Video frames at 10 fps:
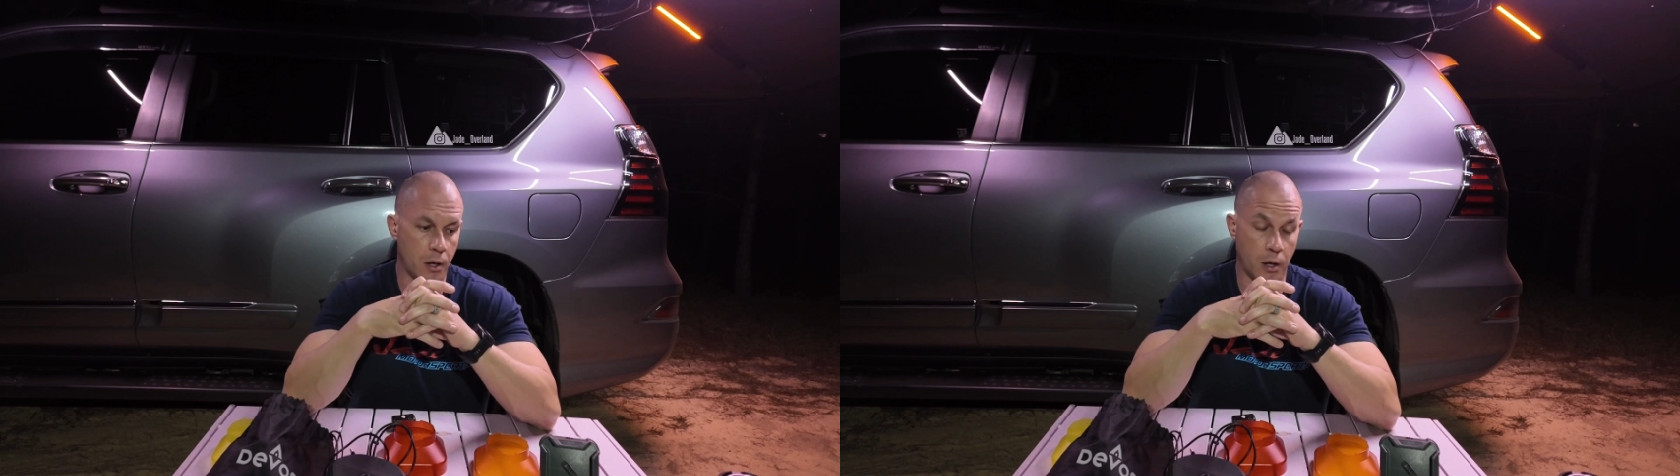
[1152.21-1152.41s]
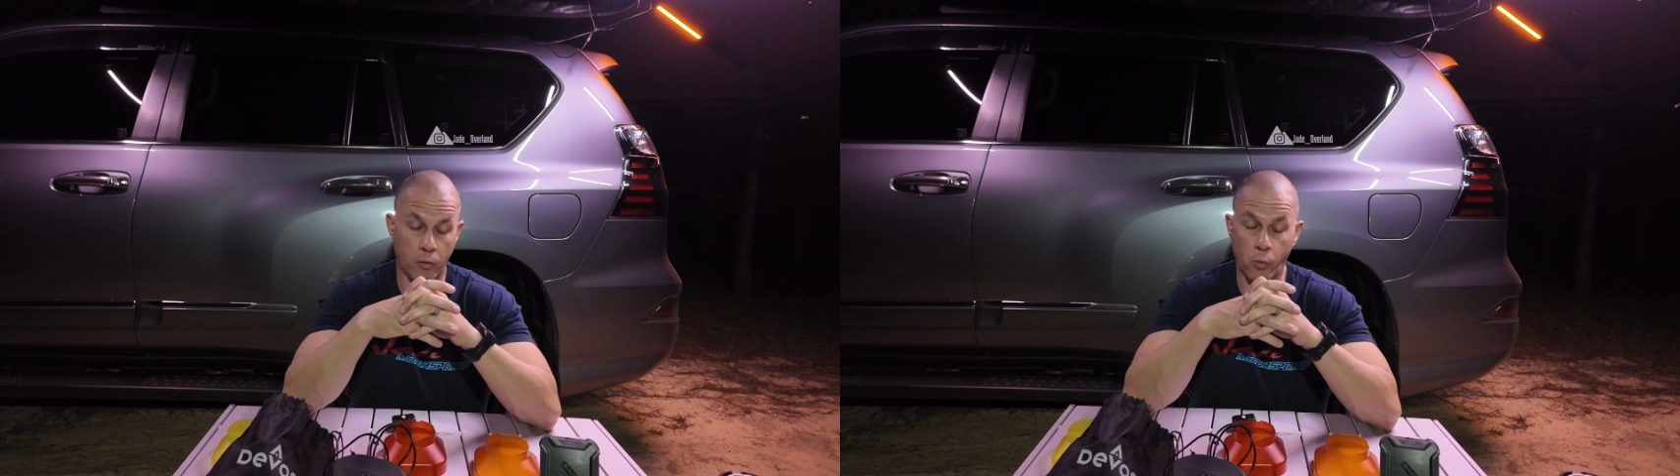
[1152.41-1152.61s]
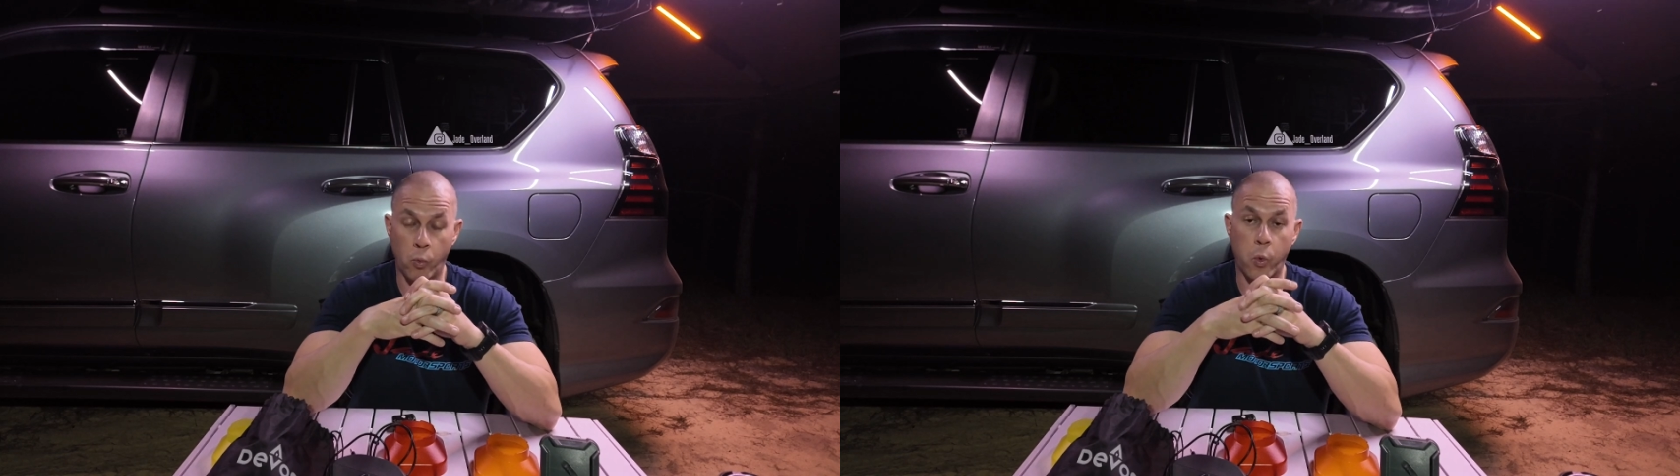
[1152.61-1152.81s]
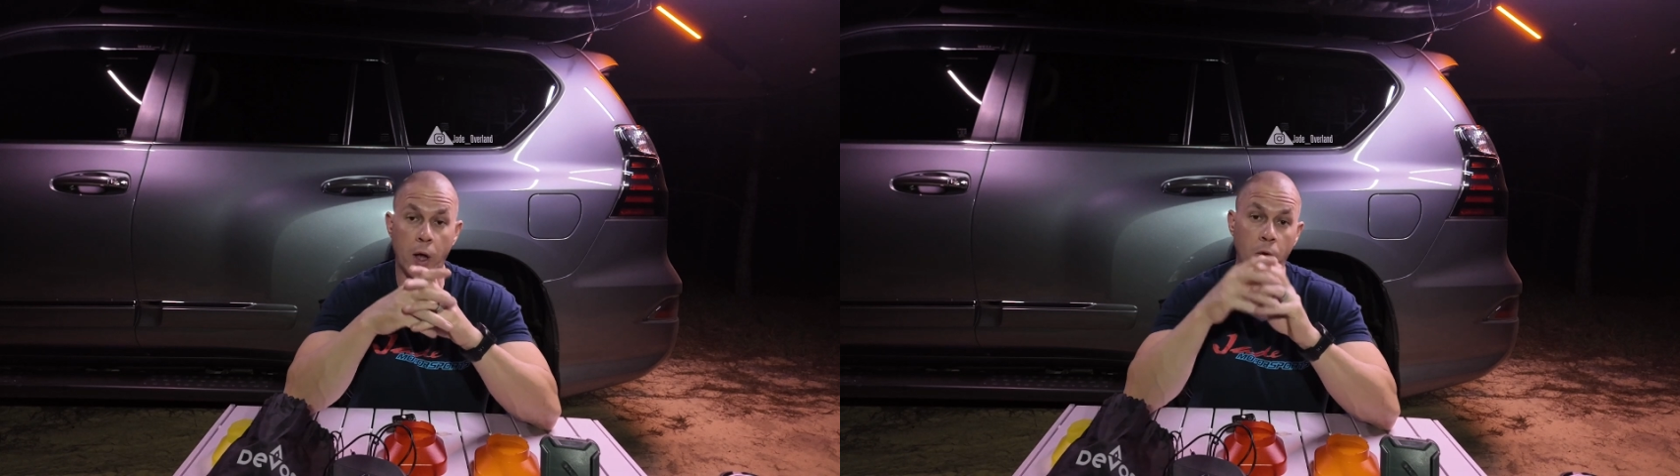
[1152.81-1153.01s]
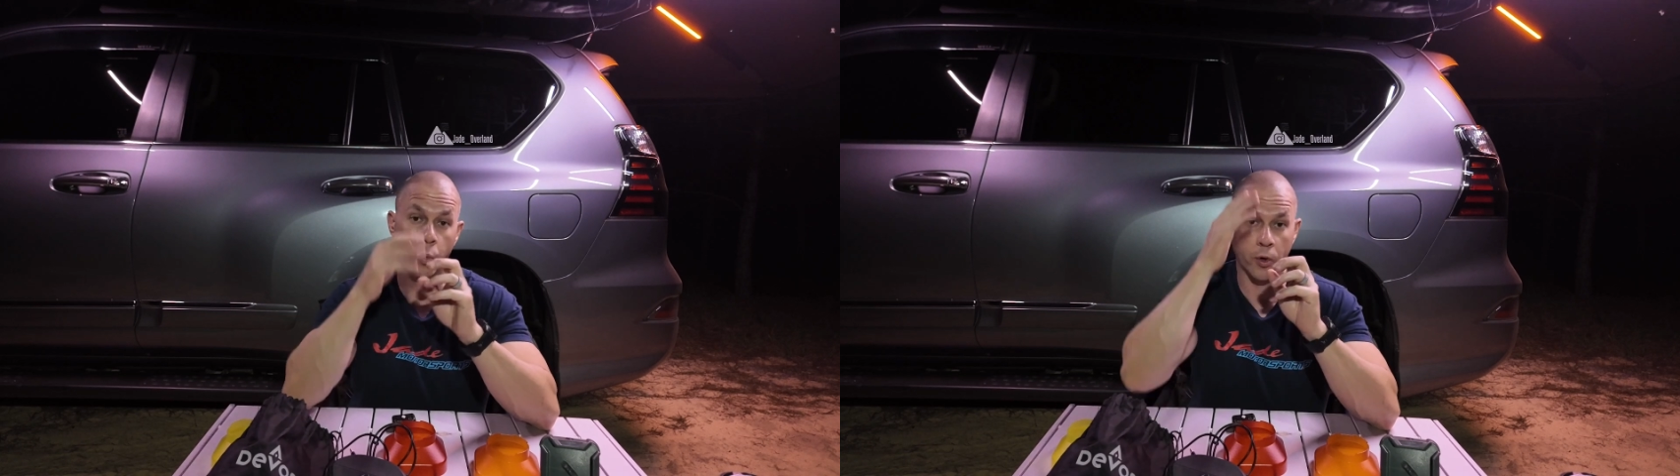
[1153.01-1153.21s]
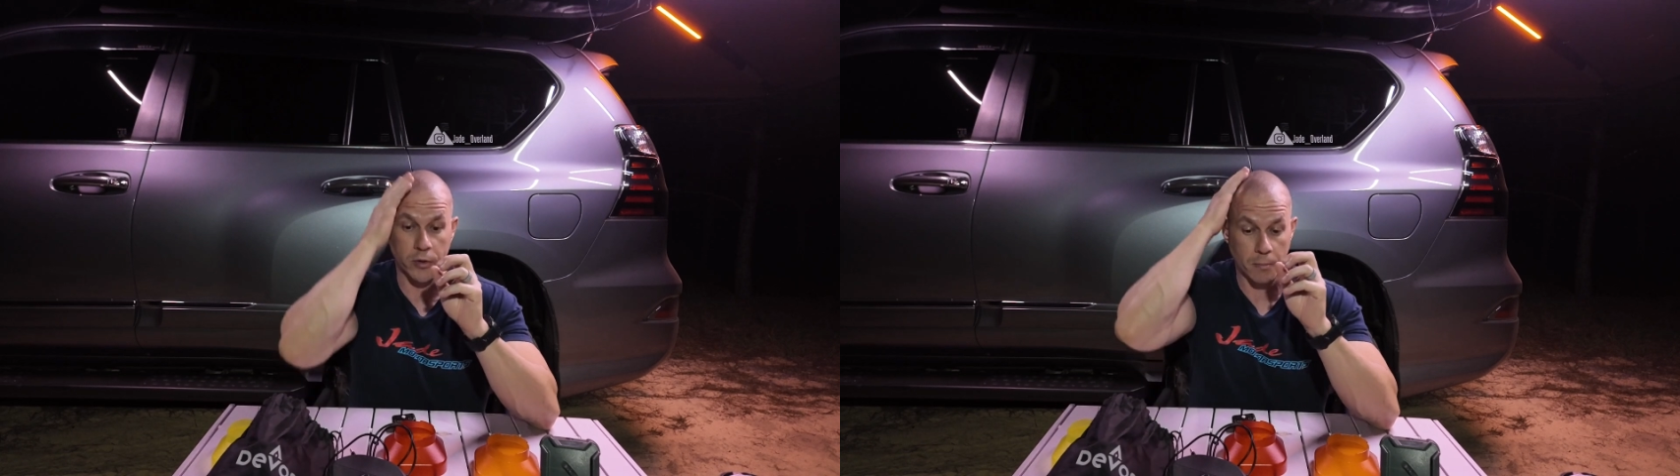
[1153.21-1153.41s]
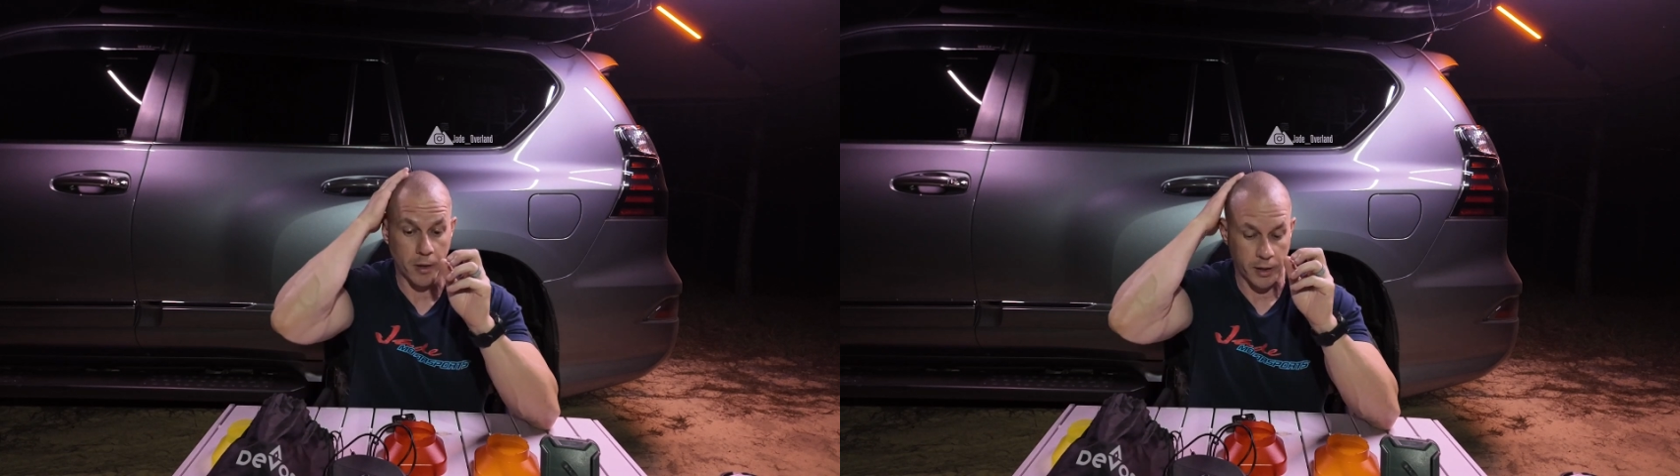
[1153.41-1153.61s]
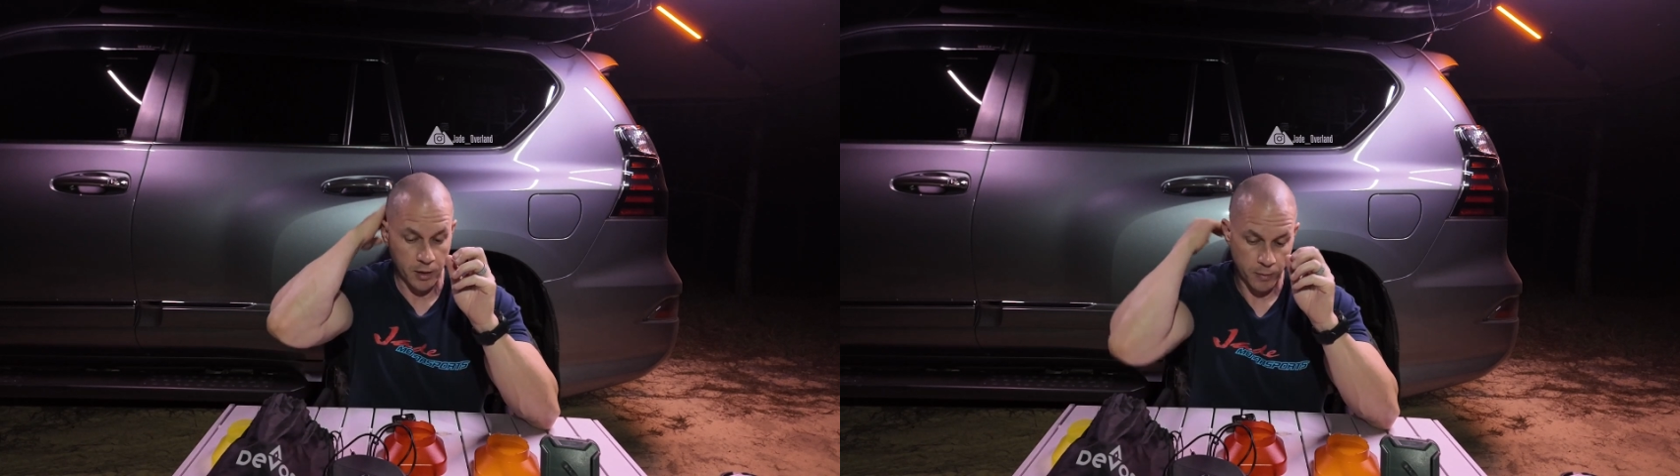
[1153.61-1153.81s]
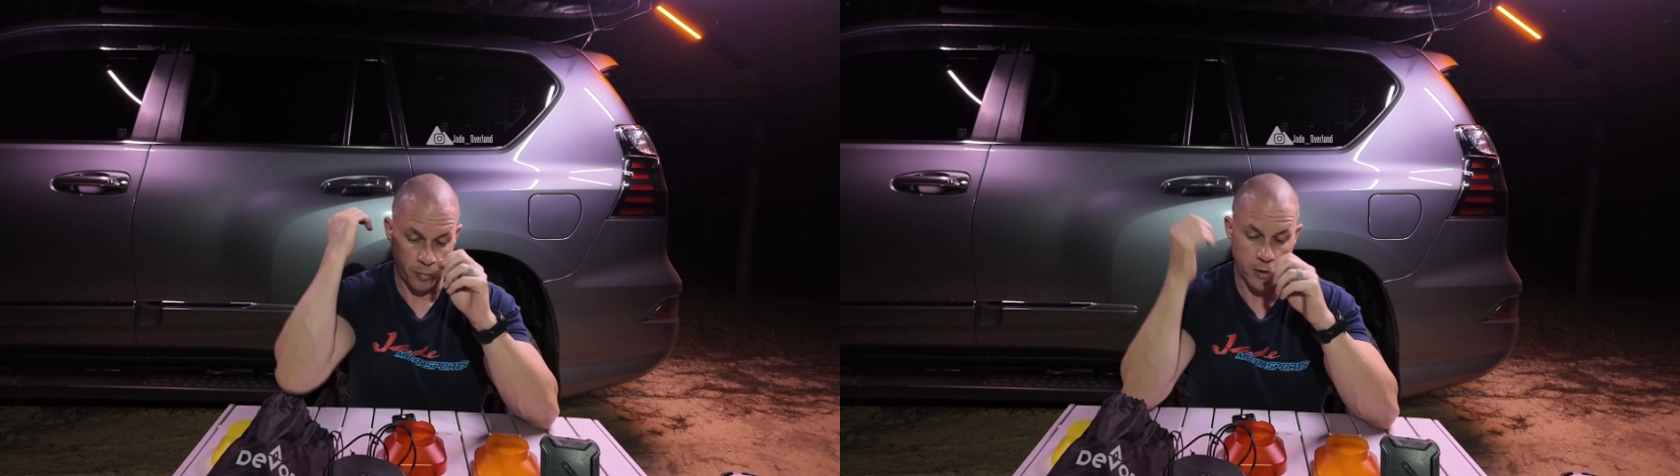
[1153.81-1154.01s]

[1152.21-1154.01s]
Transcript: uh, well worth the money.